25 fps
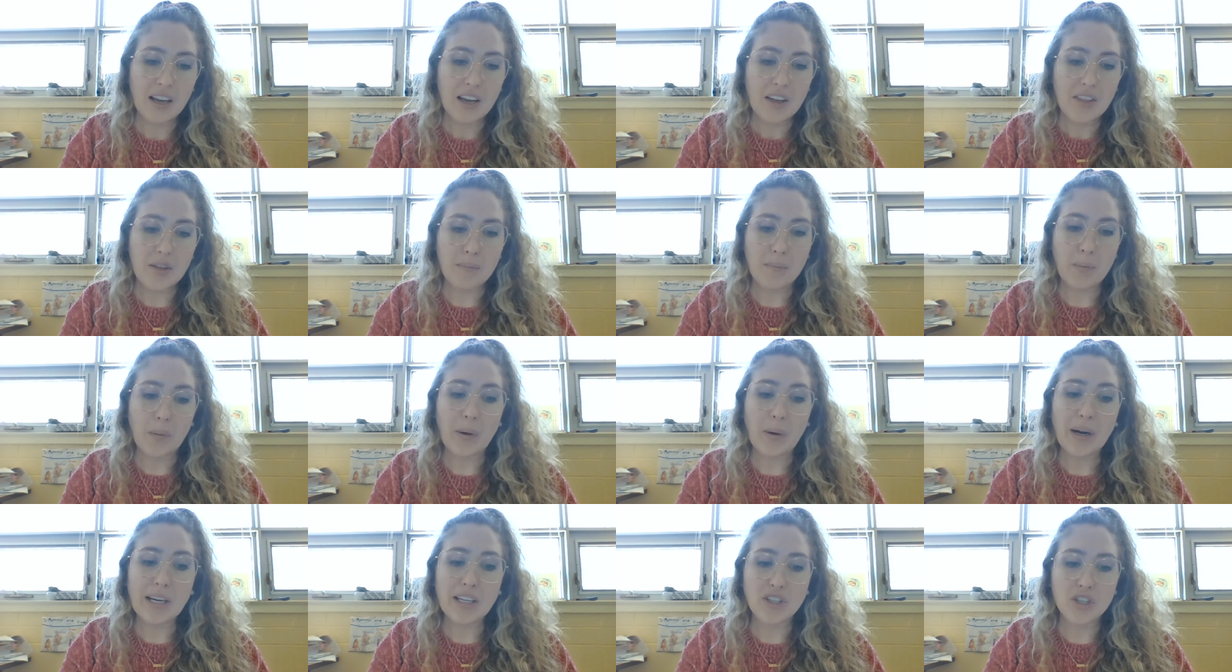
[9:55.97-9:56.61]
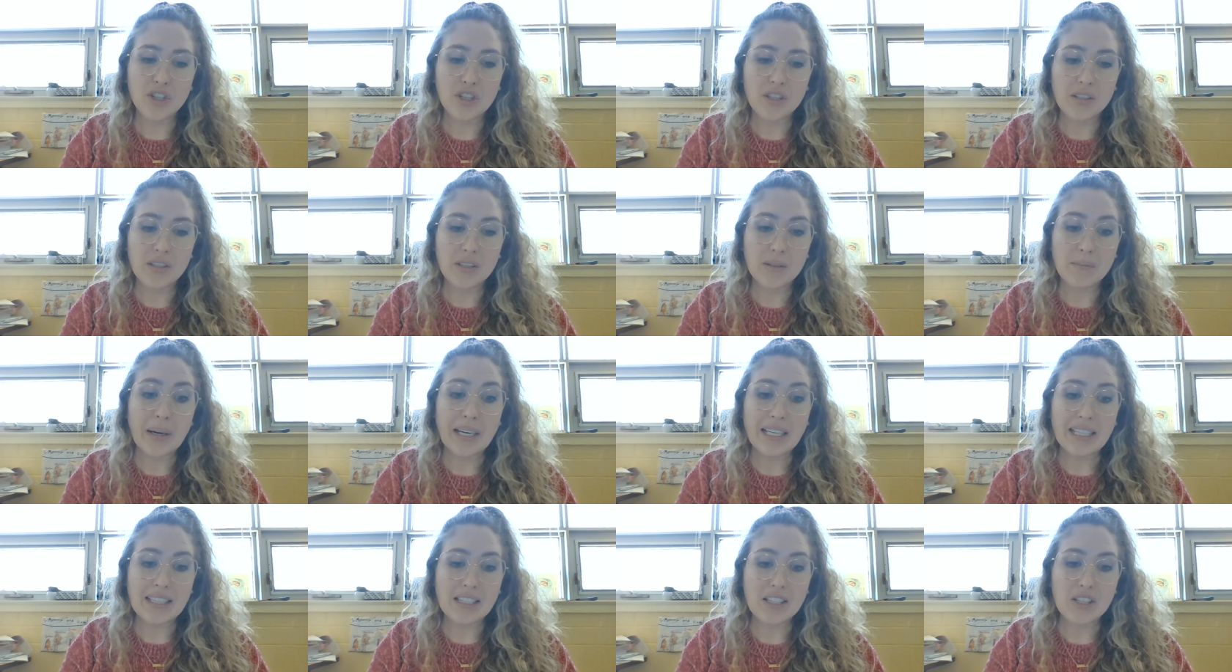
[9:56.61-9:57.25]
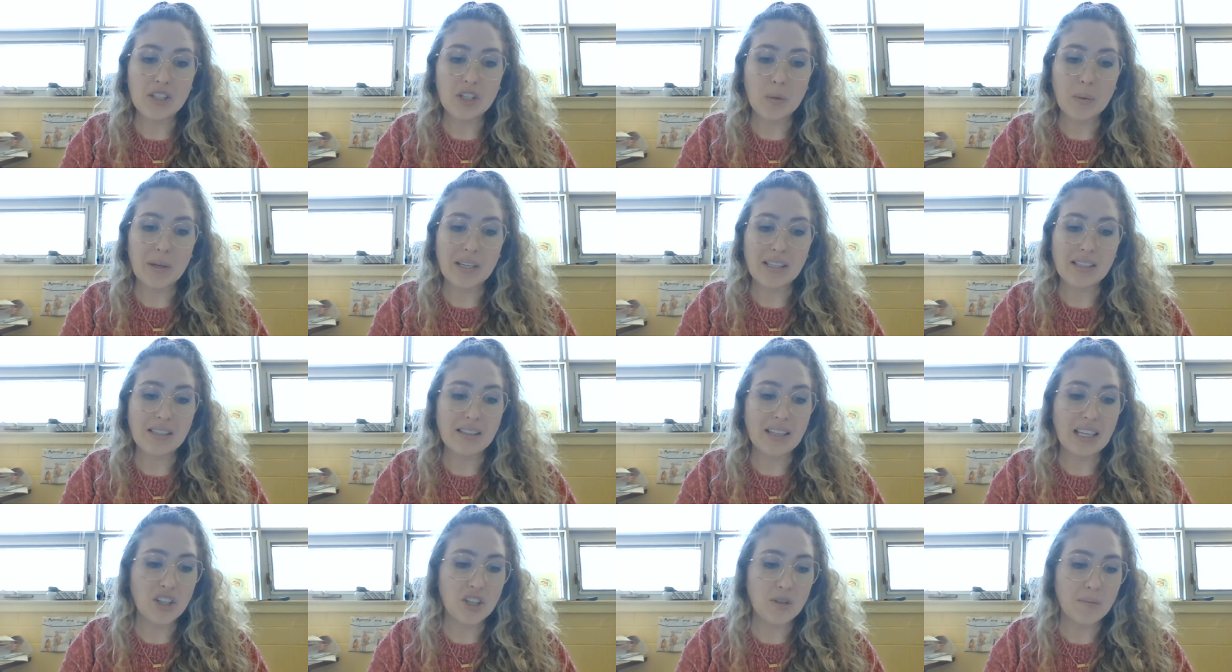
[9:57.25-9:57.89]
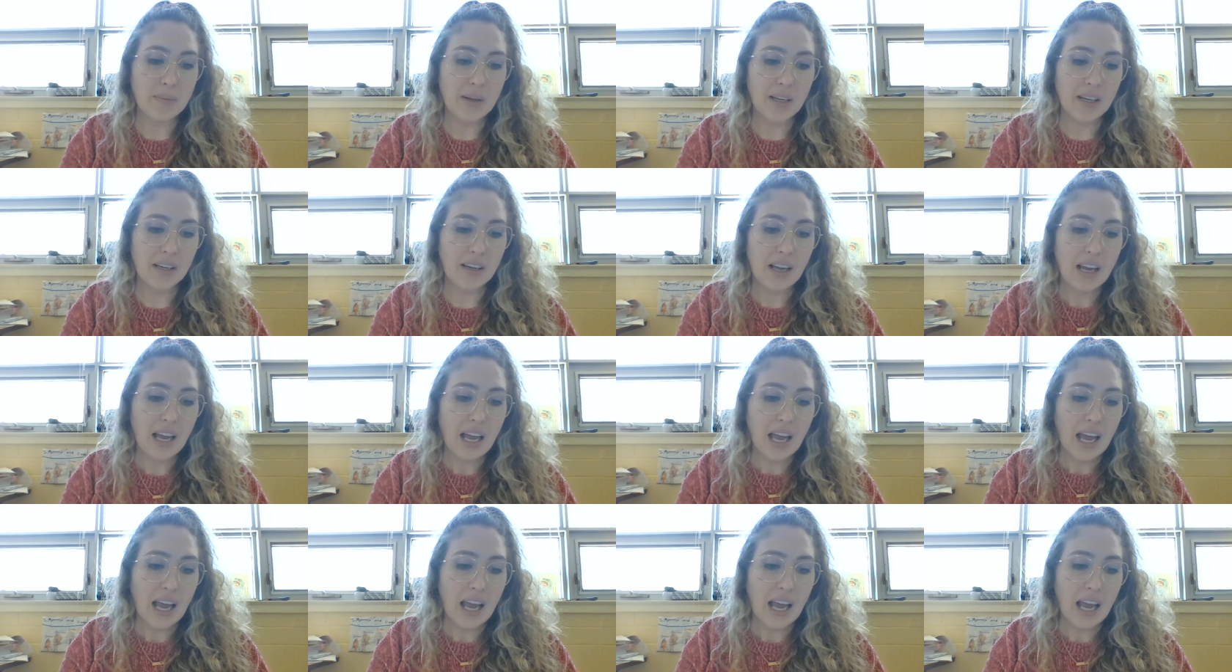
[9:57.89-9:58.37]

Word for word: the prince, prince to his liegemen,